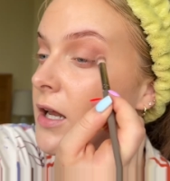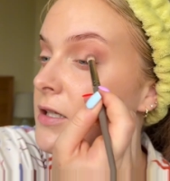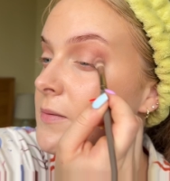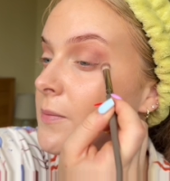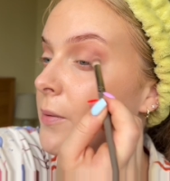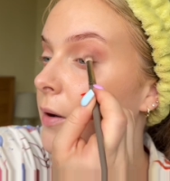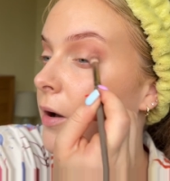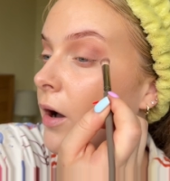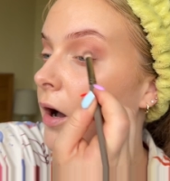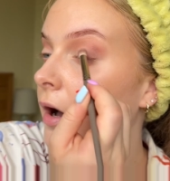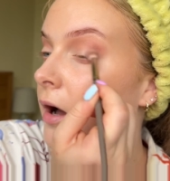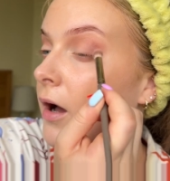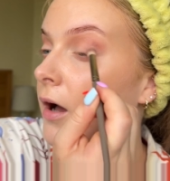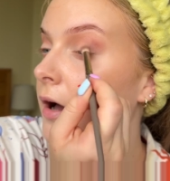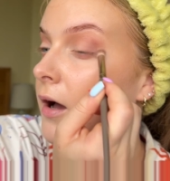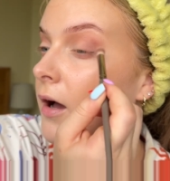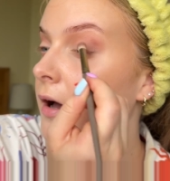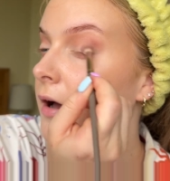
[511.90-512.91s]
to
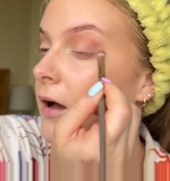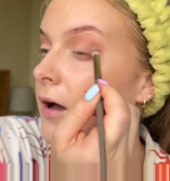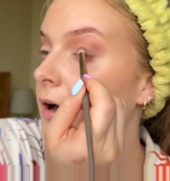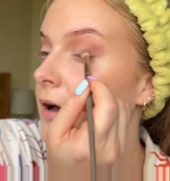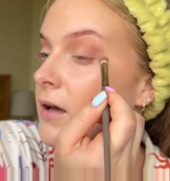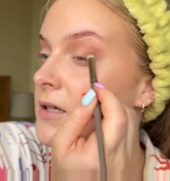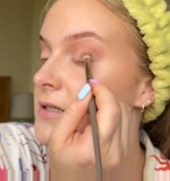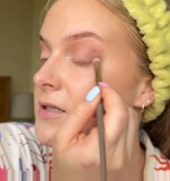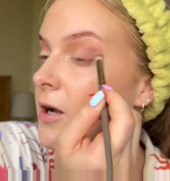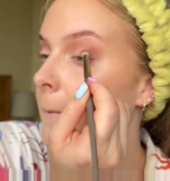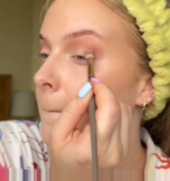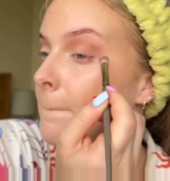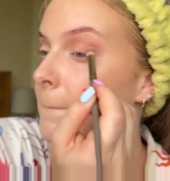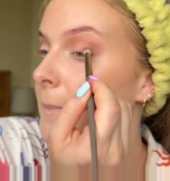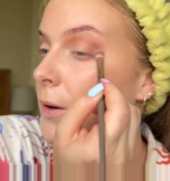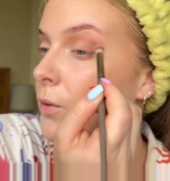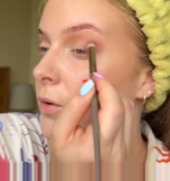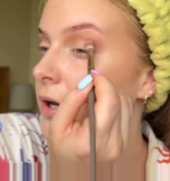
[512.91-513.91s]
start
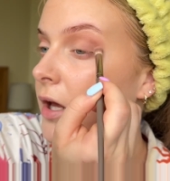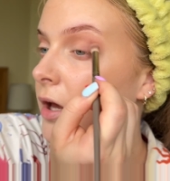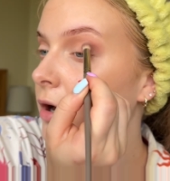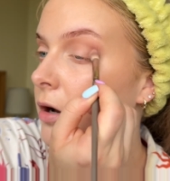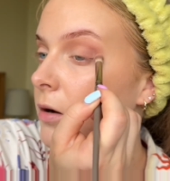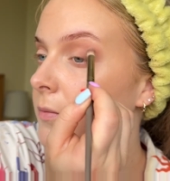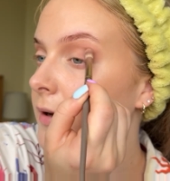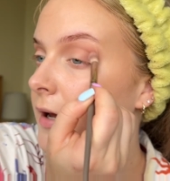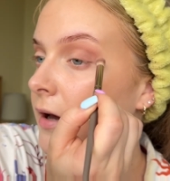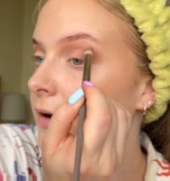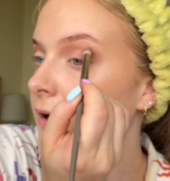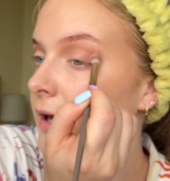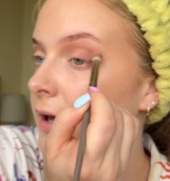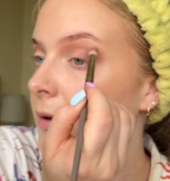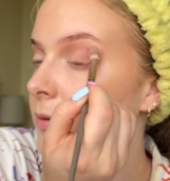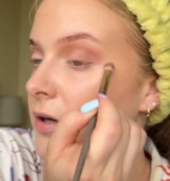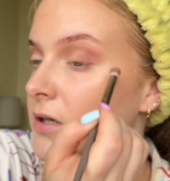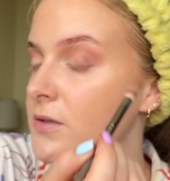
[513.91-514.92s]
building it up down
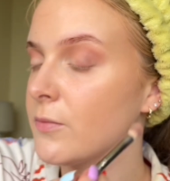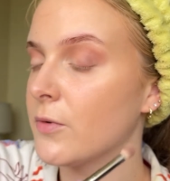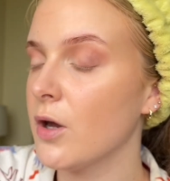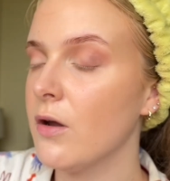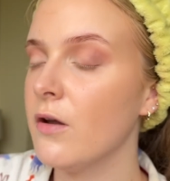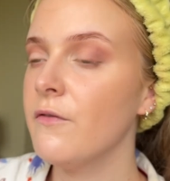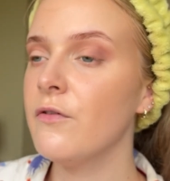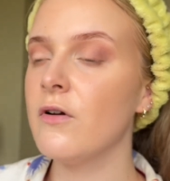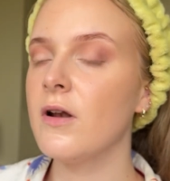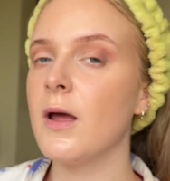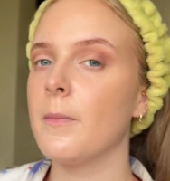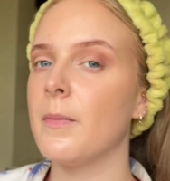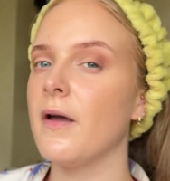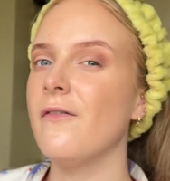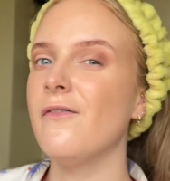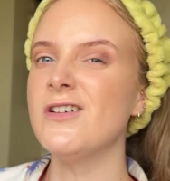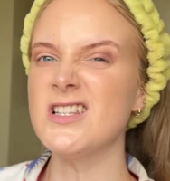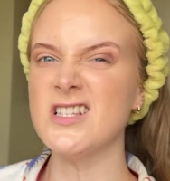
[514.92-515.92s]
here because I'm going for a little bit
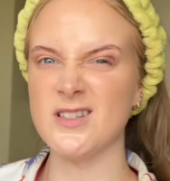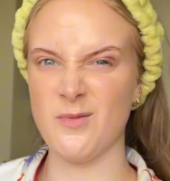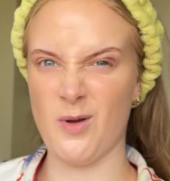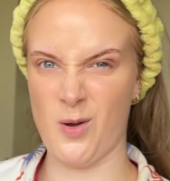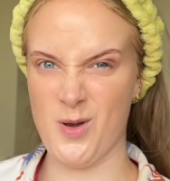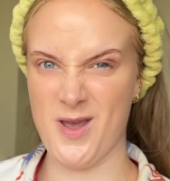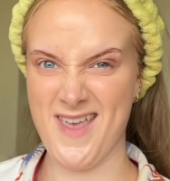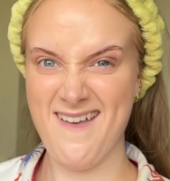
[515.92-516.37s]
of a smoky